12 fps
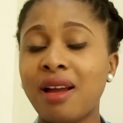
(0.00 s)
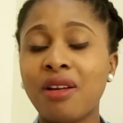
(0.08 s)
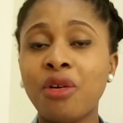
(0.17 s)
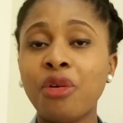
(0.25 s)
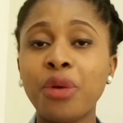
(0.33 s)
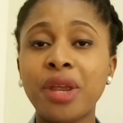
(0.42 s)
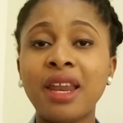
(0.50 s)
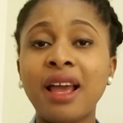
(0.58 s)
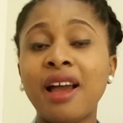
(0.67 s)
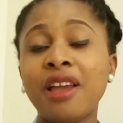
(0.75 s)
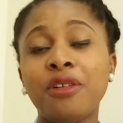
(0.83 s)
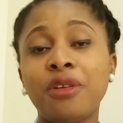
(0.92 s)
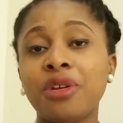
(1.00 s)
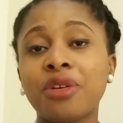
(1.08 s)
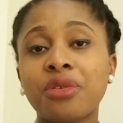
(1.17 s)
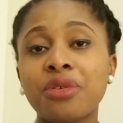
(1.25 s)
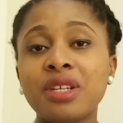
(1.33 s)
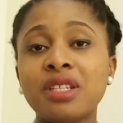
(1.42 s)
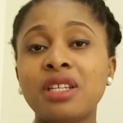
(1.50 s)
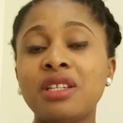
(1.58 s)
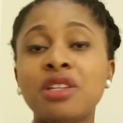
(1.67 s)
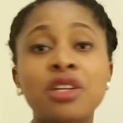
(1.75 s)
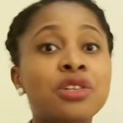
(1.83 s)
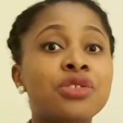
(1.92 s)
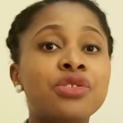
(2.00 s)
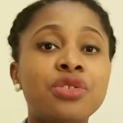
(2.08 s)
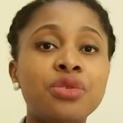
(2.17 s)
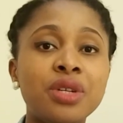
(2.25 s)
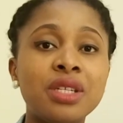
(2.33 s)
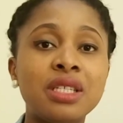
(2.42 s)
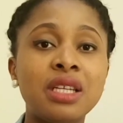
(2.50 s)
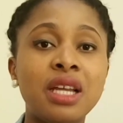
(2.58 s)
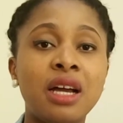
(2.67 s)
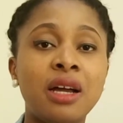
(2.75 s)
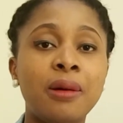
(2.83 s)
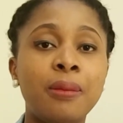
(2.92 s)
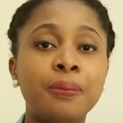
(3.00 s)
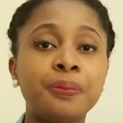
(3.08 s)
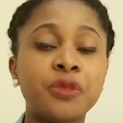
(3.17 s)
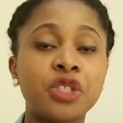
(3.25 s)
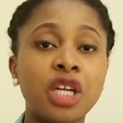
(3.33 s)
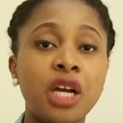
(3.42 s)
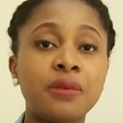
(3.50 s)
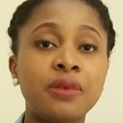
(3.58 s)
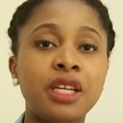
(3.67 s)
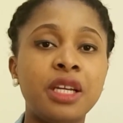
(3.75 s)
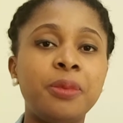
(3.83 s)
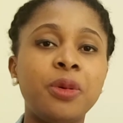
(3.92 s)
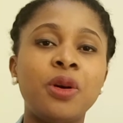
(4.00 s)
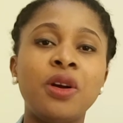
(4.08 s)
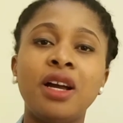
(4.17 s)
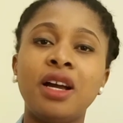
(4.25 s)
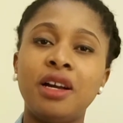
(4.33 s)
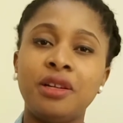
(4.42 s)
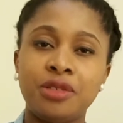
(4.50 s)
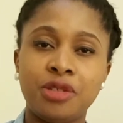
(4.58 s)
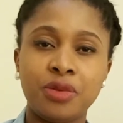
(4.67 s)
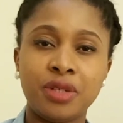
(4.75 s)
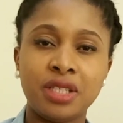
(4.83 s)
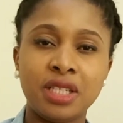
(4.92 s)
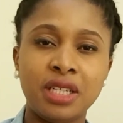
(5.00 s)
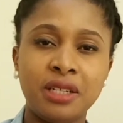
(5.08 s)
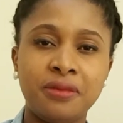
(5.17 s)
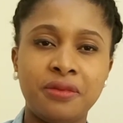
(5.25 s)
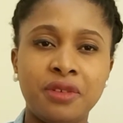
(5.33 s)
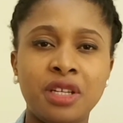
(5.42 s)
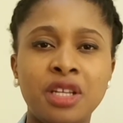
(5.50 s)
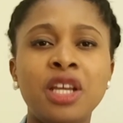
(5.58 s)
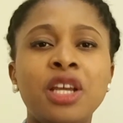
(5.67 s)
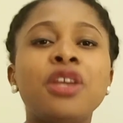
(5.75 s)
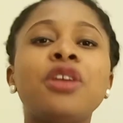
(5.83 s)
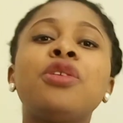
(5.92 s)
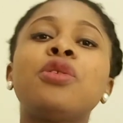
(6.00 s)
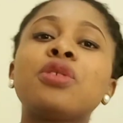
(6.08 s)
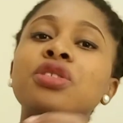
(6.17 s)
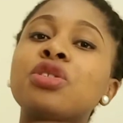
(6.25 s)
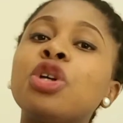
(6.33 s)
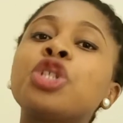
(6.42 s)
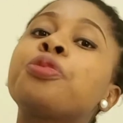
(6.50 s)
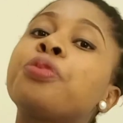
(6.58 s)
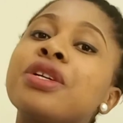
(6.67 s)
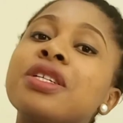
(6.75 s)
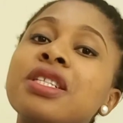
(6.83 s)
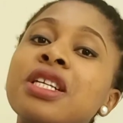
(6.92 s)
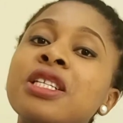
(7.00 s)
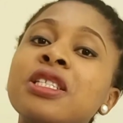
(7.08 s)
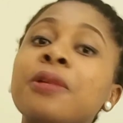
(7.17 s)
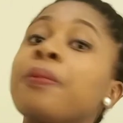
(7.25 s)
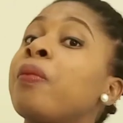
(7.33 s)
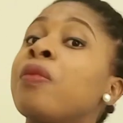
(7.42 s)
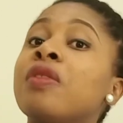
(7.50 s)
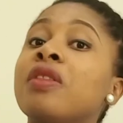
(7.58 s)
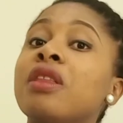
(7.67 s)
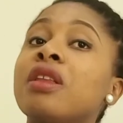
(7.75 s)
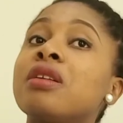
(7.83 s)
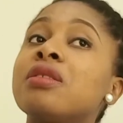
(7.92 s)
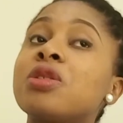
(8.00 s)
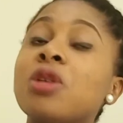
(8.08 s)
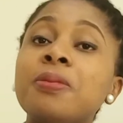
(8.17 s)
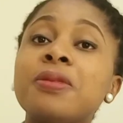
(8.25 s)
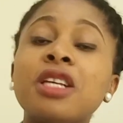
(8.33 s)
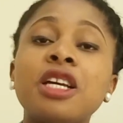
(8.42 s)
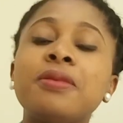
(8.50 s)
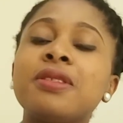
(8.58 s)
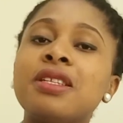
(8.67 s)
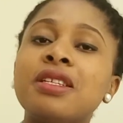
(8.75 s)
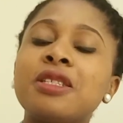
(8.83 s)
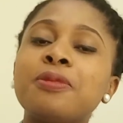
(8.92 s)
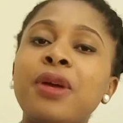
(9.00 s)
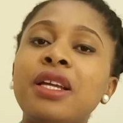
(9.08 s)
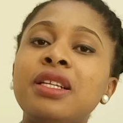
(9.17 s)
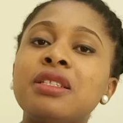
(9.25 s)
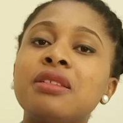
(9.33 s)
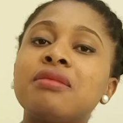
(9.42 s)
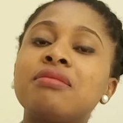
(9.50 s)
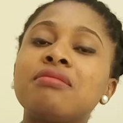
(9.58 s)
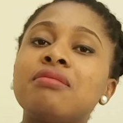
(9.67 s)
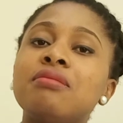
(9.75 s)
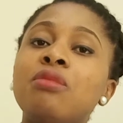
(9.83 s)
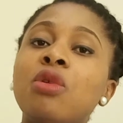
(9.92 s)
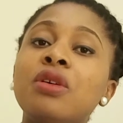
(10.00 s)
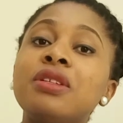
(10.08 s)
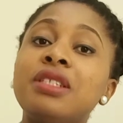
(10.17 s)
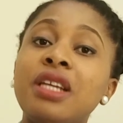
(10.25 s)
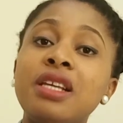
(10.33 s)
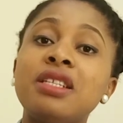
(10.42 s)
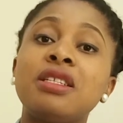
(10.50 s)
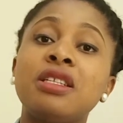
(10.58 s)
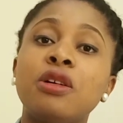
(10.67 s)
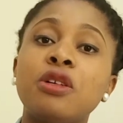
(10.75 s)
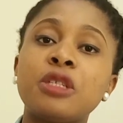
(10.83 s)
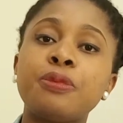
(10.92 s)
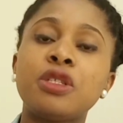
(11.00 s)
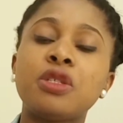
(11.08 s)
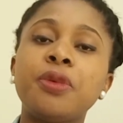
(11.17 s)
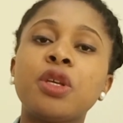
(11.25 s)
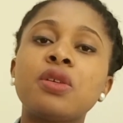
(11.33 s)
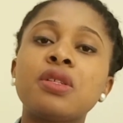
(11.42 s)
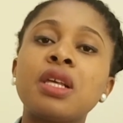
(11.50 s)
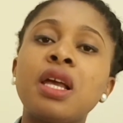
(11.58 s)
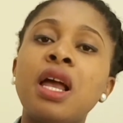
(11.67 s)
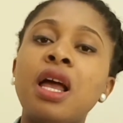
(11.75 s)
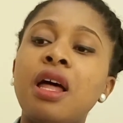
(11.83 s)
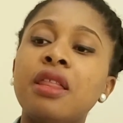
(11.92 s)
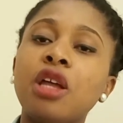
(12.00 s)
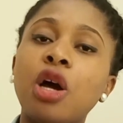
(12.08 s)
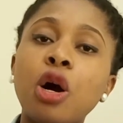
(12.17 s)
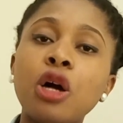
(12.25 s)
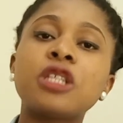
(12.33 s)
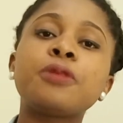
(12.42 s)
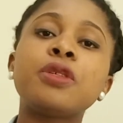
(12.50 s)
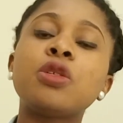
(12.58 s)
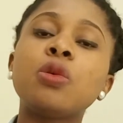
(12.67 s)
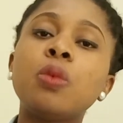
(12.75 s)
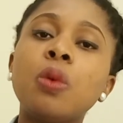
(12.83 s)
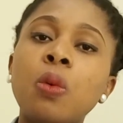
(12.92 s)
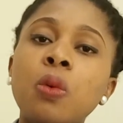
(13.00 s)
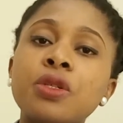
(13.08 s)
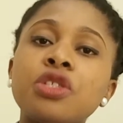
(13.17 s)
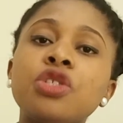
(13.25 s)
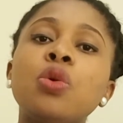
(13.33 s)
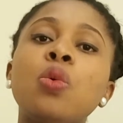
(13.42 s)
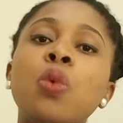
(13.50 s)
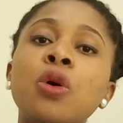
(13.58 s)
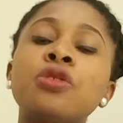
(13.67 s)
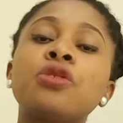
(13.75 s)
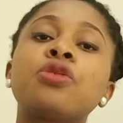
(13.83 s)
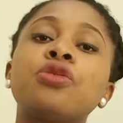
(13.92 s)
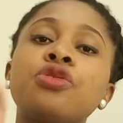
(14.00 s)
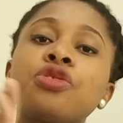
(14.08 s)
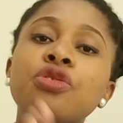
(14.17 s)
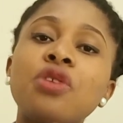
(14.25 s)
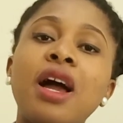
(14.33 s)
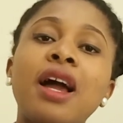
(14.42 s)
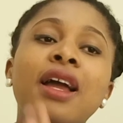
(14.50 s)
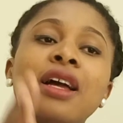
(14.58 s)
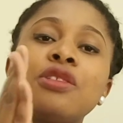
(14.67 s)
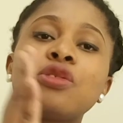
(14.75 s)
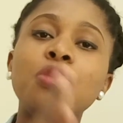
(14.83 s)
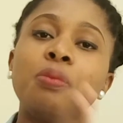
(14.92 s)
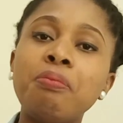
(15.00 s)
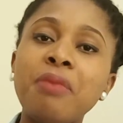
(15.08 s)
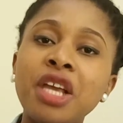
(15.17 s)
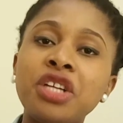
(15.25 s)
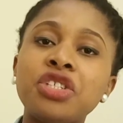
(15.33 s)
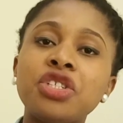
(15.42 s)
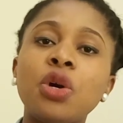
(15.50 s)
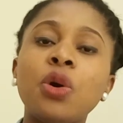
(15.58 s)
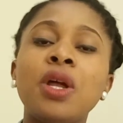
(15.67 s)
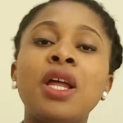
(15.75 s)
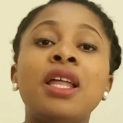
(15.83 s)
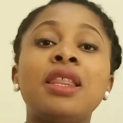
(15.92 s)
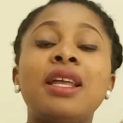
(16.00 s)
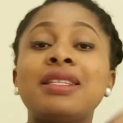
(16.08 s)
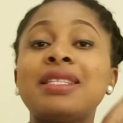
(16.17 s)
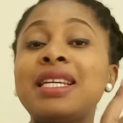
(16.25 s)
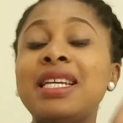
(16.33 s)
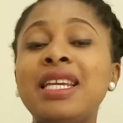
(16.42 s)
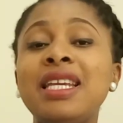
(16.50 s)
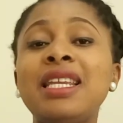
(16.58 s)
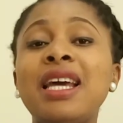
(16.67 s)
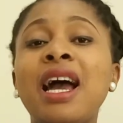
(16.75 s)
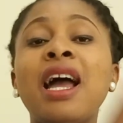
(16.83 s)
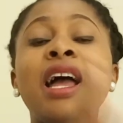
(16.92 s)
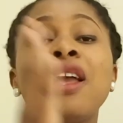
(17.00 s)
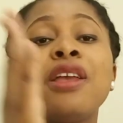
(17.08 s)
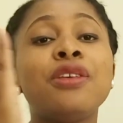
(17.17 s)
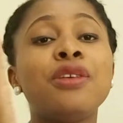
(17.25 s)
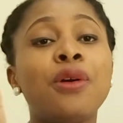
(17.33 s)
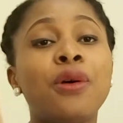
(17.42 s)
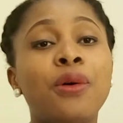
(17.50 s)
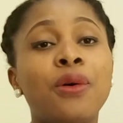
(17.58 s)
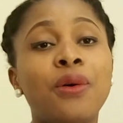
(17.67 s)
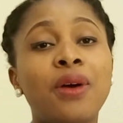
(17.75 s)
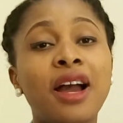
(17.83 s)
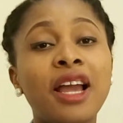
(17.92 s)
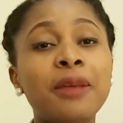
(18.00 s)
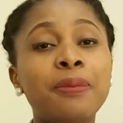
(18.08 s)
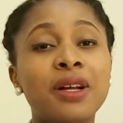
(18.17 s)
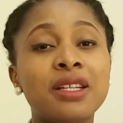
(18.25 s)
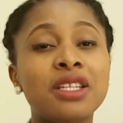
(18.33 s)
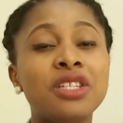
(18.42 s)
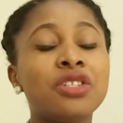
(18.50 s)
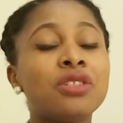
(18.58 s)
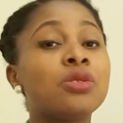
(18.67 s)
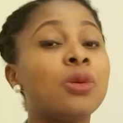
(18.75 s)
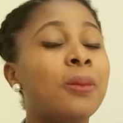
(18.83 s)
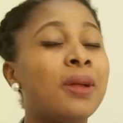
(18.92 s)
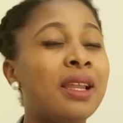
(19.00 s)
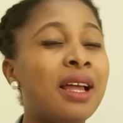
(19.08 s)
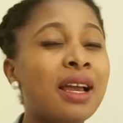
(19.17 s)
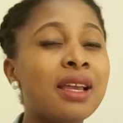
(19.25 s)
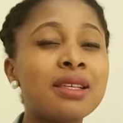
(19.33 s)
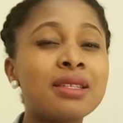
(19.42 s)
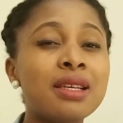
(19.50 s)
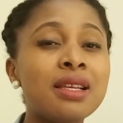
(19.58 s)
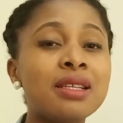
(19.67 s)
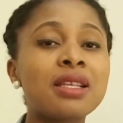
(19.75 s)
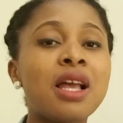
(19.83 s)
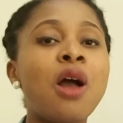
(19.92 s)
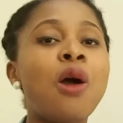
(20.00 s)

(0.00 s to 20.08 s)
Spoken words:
going high or increasing during child labor and during delivery. You know, such persons, sometimes they spend more days in the hospital because the hospital will still want to track and to make sure that either your hypertension normalizes